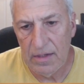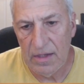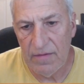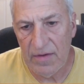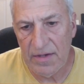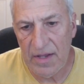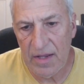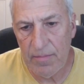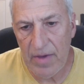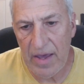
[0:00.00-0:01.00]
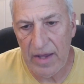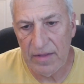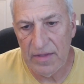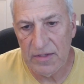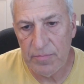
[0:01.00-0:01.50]

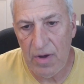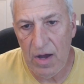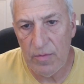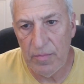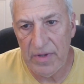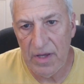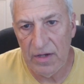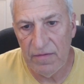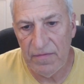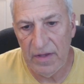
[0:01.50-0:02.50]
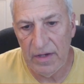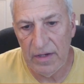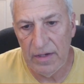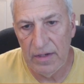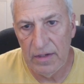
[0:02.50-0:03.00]
this pawn will be
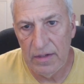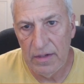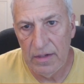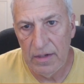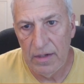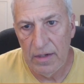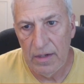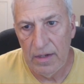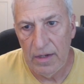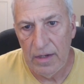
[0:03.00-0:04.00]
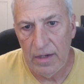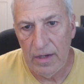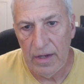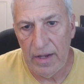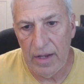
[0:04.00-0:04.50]
undefended,
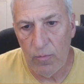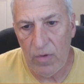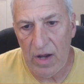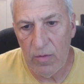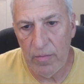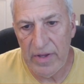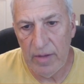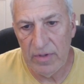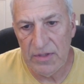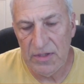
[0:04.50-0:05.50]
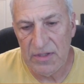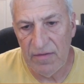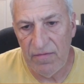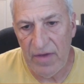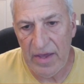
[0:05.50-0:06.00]
and white will be able to just
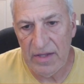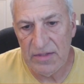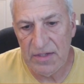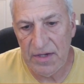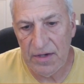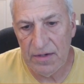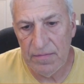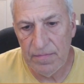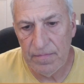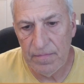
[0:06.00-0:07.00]
advance here.